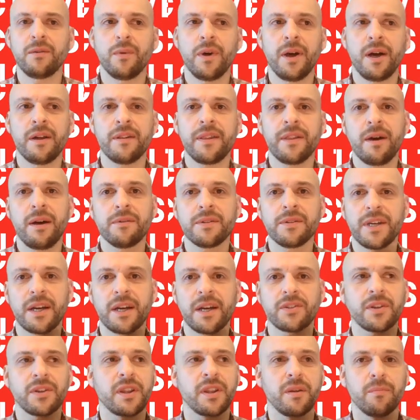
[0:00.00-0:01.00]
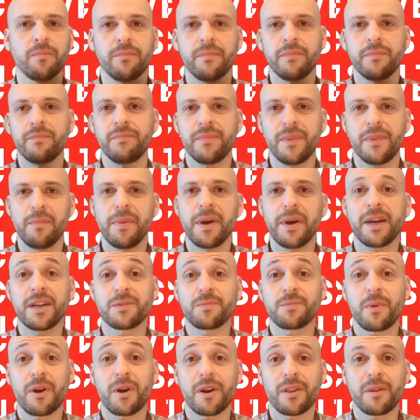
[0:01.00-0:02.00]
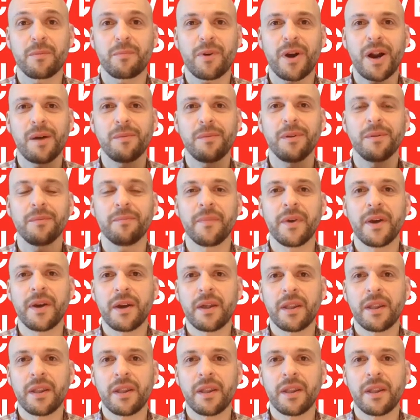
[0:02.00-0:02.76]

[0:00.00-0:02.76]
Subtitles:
Well, that was actually the biggest part of the problem.